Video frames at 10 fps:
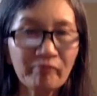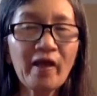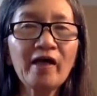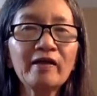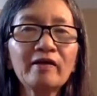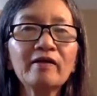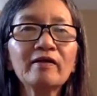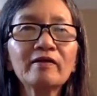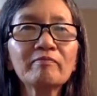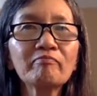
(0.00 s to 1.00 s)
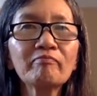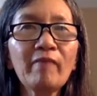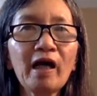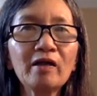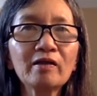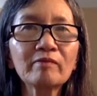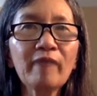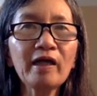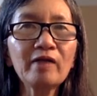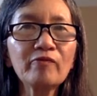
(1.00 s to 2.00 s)
And it
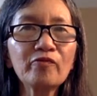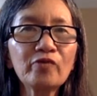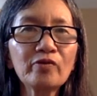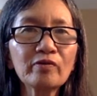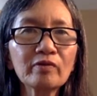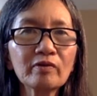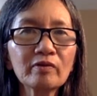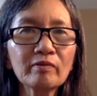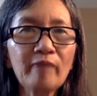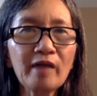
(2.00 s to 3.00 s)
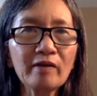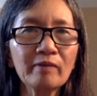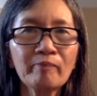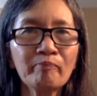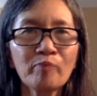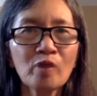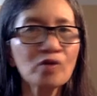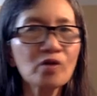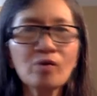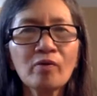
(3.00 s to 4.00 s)
make him feel better.
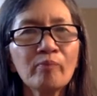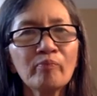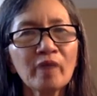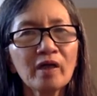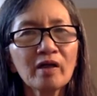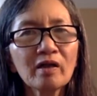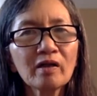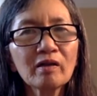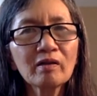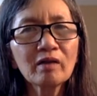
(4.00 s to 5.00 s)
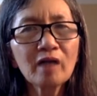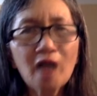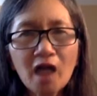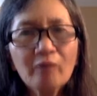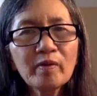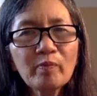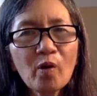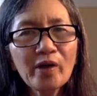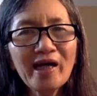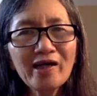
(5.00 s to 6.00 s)
So a lot of
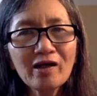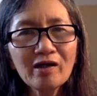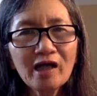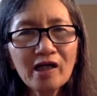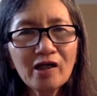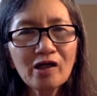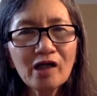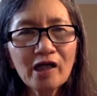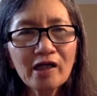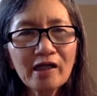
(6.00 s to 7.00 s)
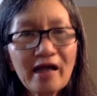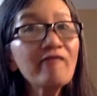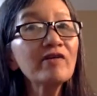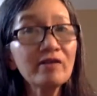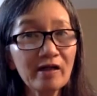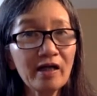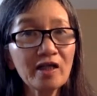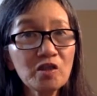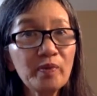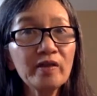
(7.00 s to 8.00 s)
people, they never
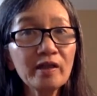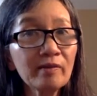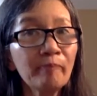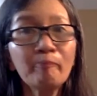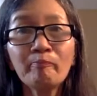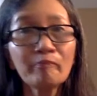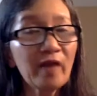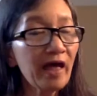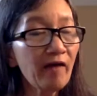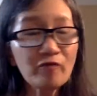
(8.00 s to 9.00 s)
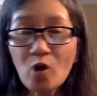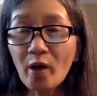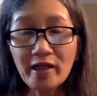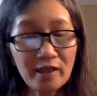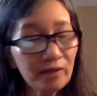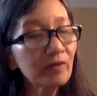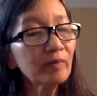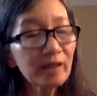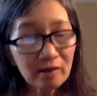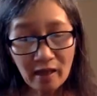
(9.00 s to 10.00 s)
experience, they have no idea,
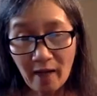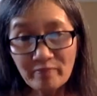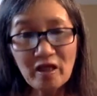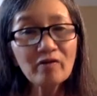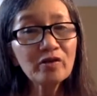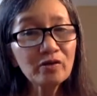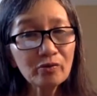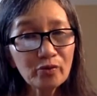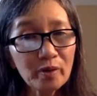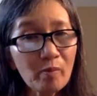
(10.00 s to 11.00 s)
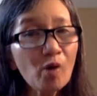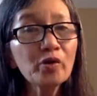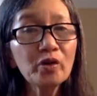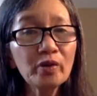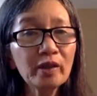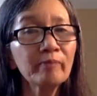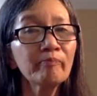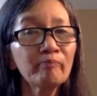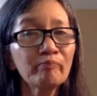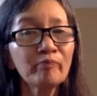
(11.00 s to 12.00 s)
but I'm telling you, remote healing
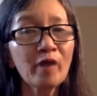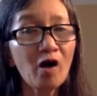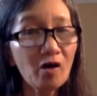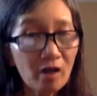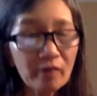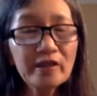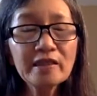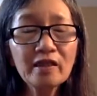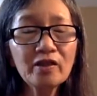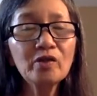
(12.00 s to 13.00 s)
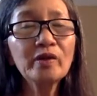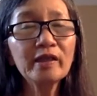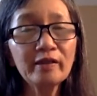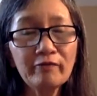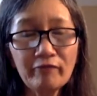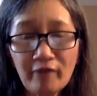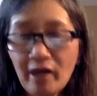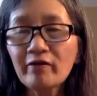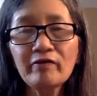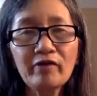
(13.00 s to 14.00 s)
or long distance healing is
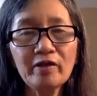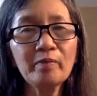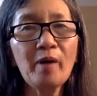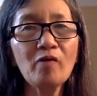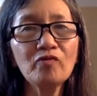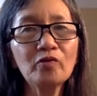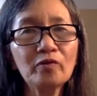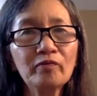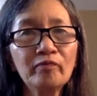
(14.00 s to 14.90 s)
very, very powerful.